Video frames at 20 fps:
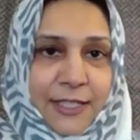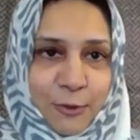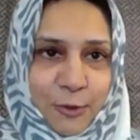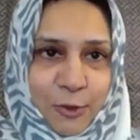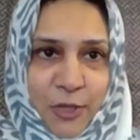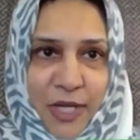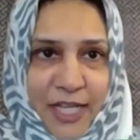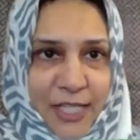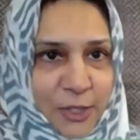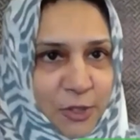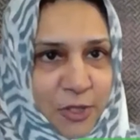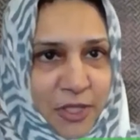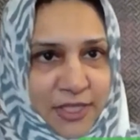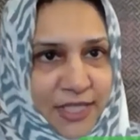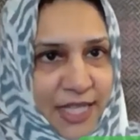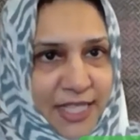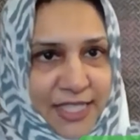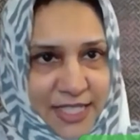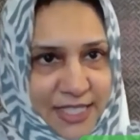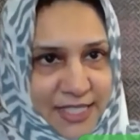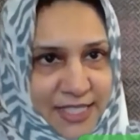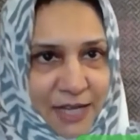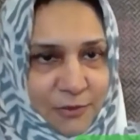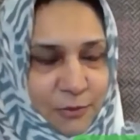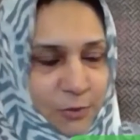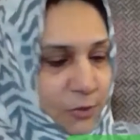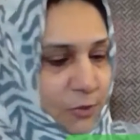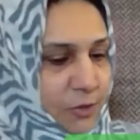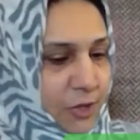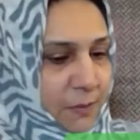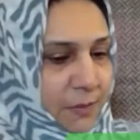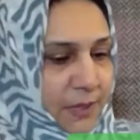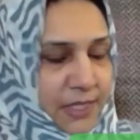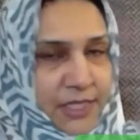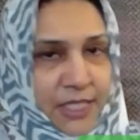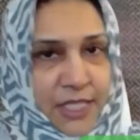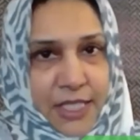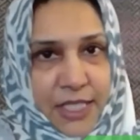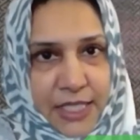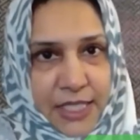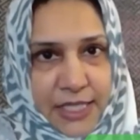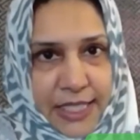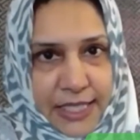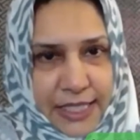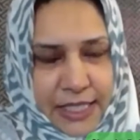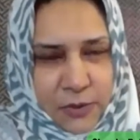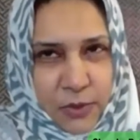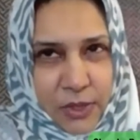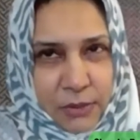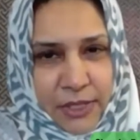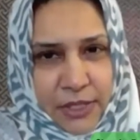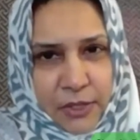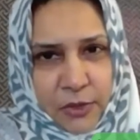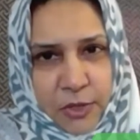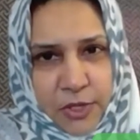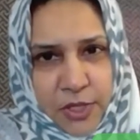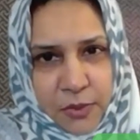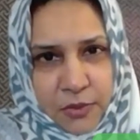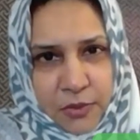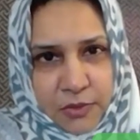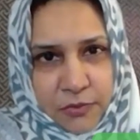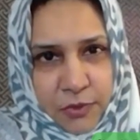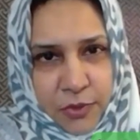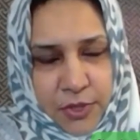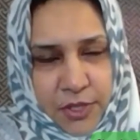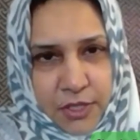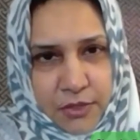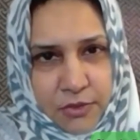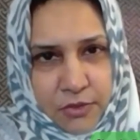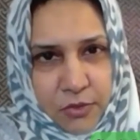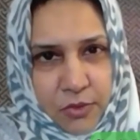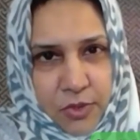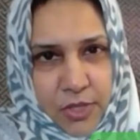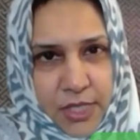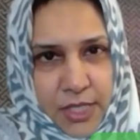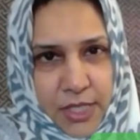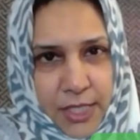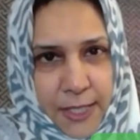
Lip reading: So I thought I just have to drop it. Lekin when my daughter was 4 years old,